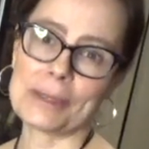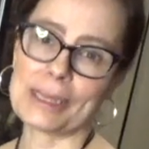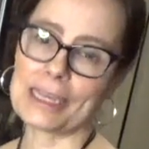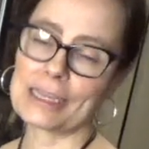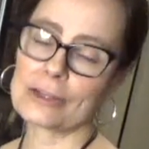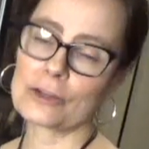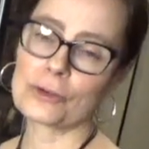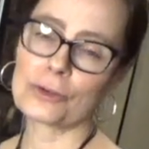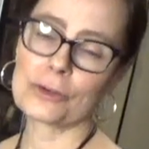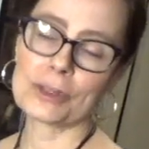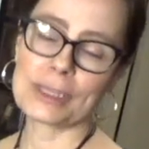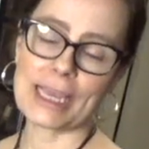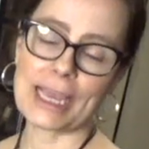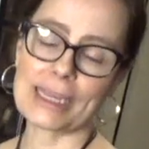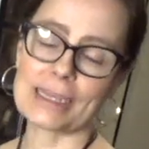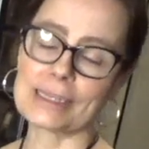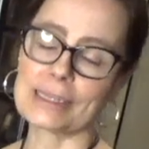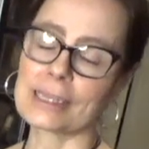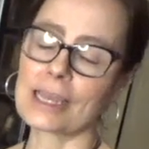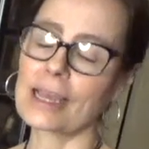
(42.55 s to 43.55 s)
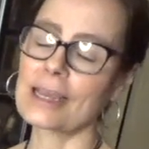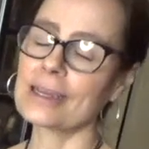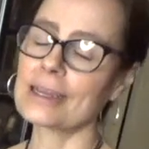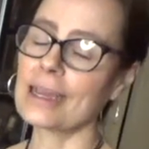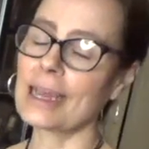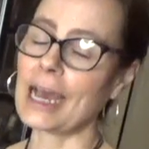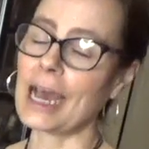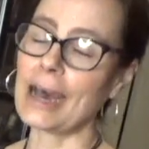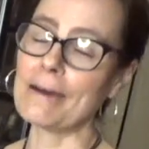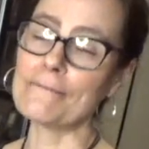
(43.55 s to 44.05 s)
It creates
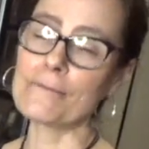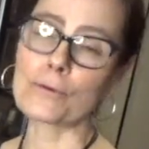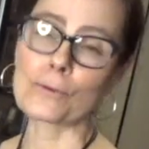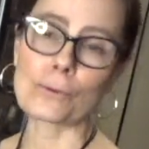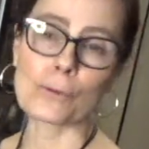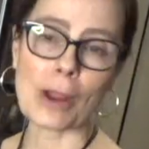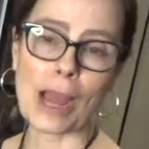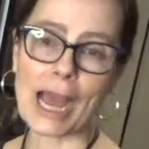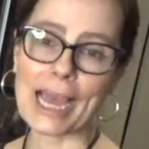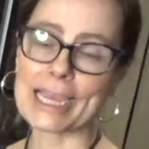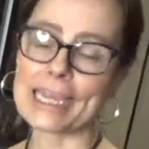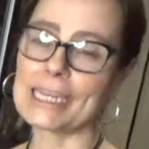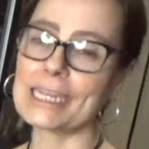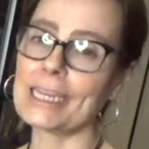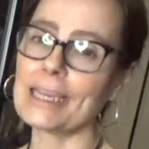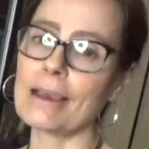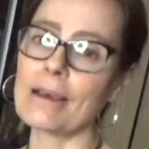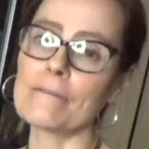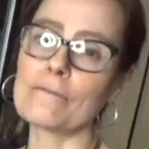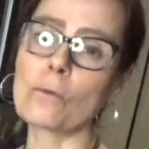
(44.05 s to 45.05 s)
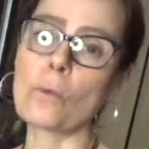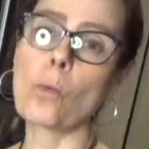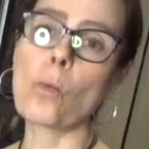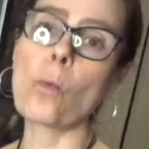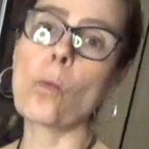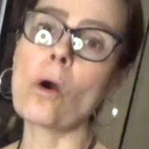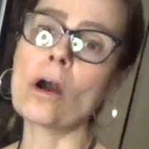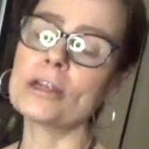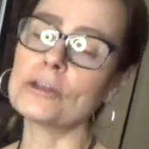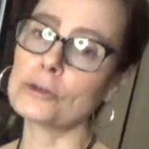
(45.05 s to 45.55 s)
a variety of
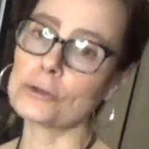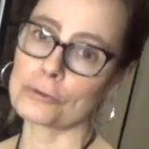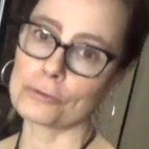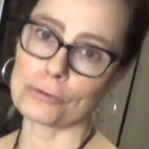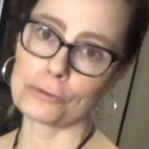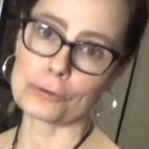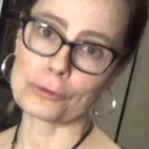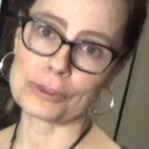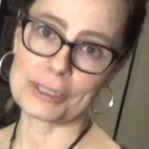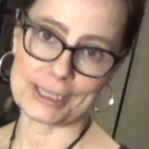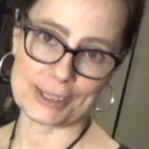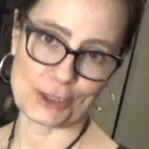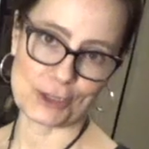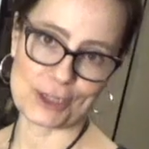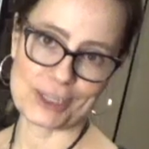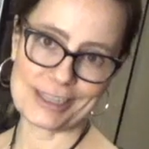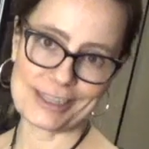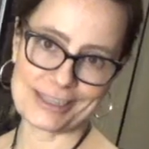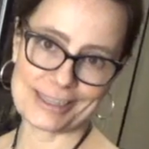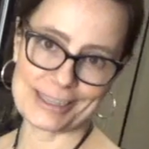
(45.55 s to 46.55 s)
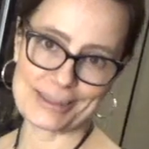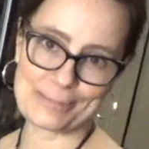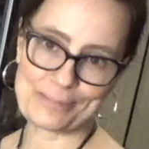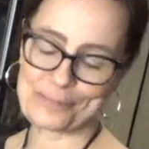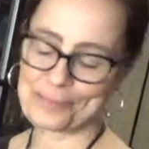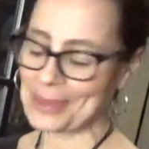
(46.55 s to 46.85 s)
wonderful dishes.